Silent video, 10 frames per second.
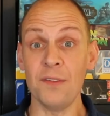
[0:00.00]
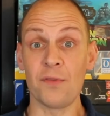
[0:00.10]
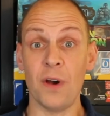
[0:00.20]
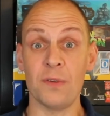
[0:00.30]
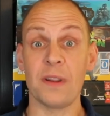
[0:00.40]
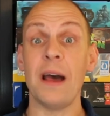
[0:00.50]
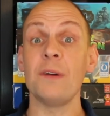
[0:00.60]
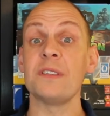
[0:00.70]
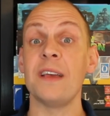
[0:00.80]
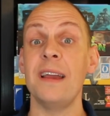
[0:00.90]
the road
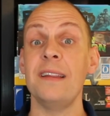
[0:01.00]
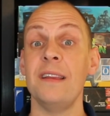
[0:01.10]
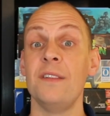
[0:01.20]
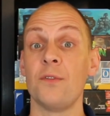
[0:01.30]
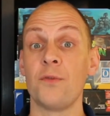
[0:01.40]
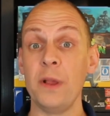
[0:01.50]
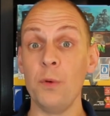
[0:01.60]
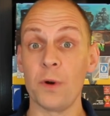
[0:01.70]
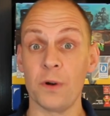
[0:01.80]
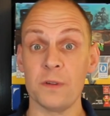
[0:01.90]
outside in the real
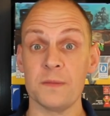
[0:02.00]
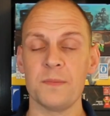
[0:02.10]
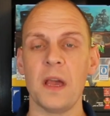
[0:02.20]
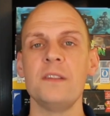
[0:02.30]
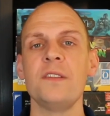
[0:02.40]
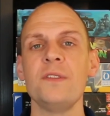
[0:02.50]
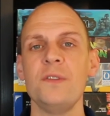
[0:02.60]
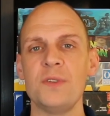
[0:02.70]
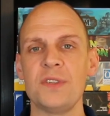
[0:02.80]
world until you